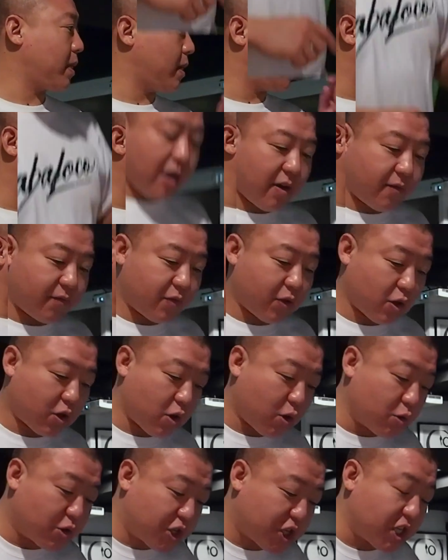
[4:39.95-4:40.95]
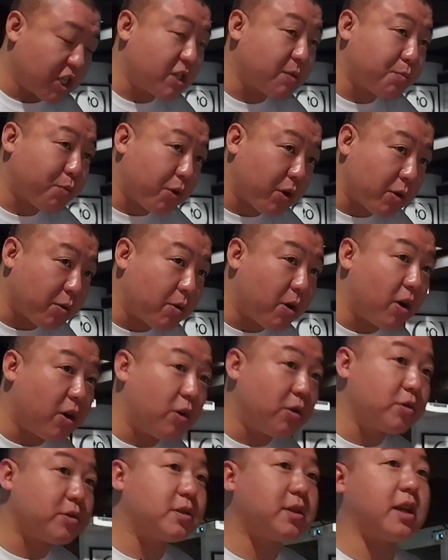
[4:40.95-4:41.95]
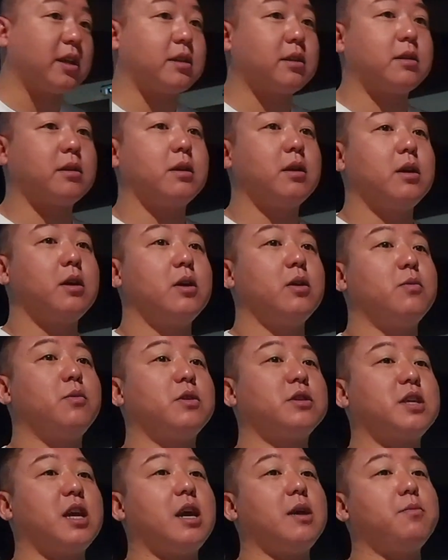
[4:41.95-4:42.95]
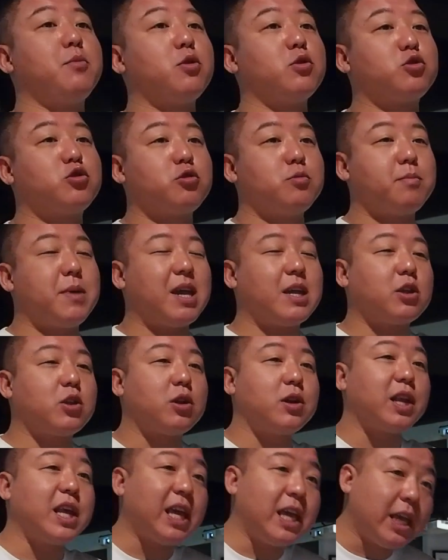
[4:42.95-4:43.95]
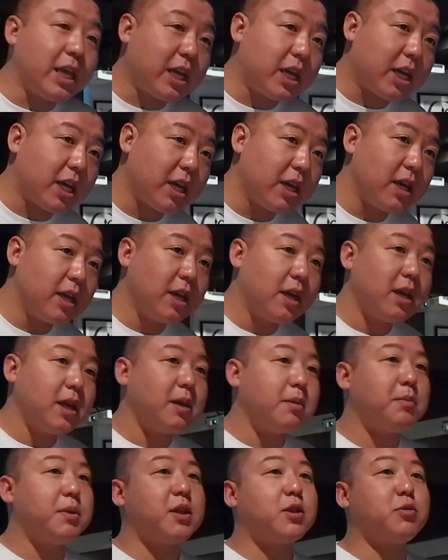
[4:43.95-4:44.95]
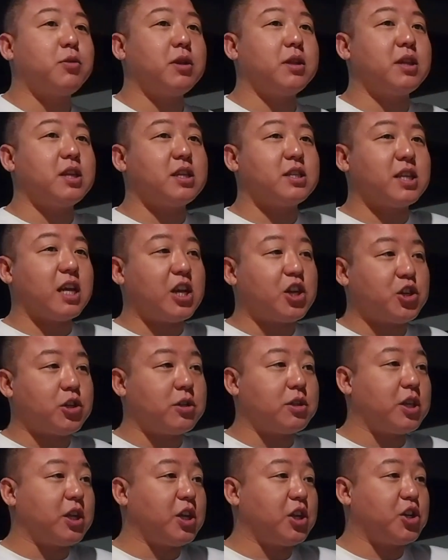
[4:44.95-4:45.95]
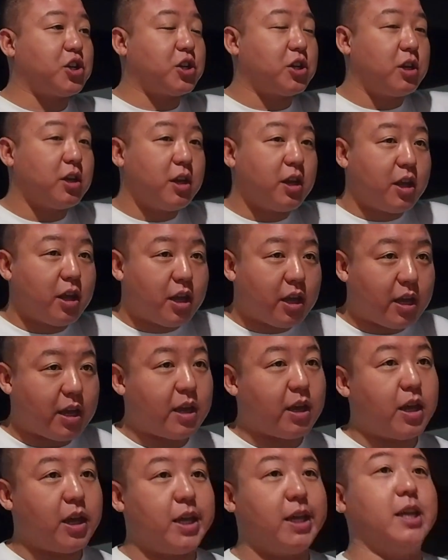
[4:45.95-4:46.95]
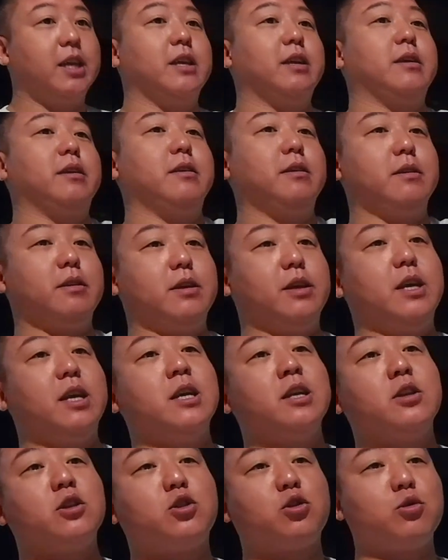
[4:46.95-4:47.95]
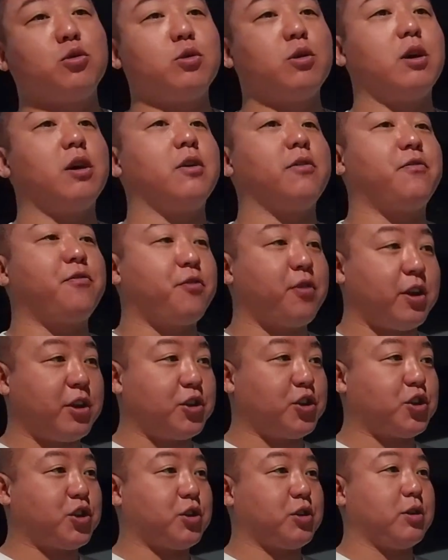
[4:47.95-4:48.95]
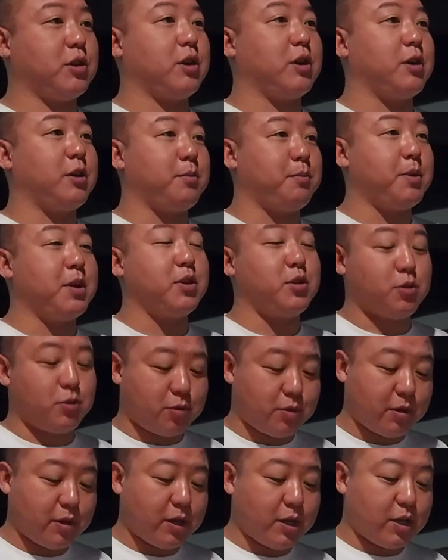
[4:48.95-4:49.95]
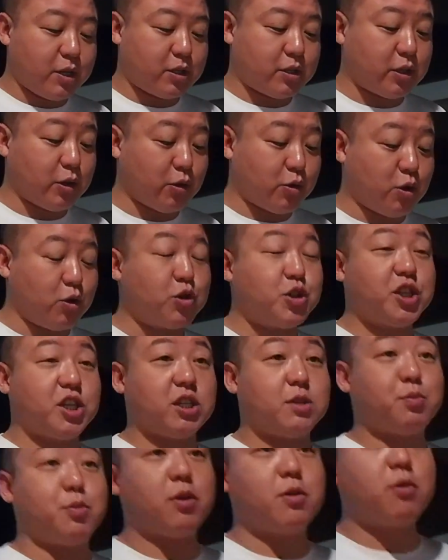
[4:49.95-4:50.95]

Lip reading: have the goat cheese spring rolls that was able to make the link between this Asian dish into a French menu. So goat cheese spring